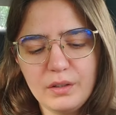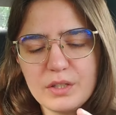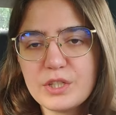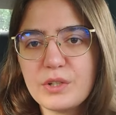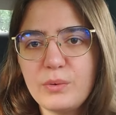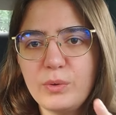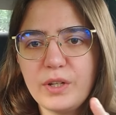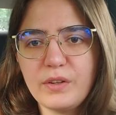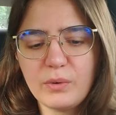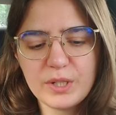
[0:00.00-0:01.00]
So one
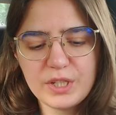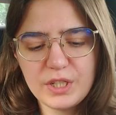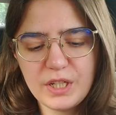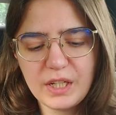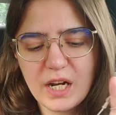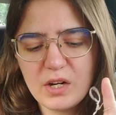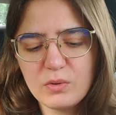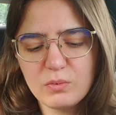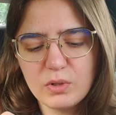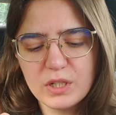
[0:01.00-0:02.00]
other question I got
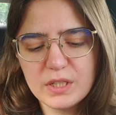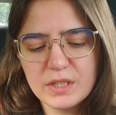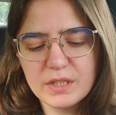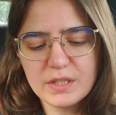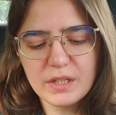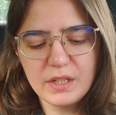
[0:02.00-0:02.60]
was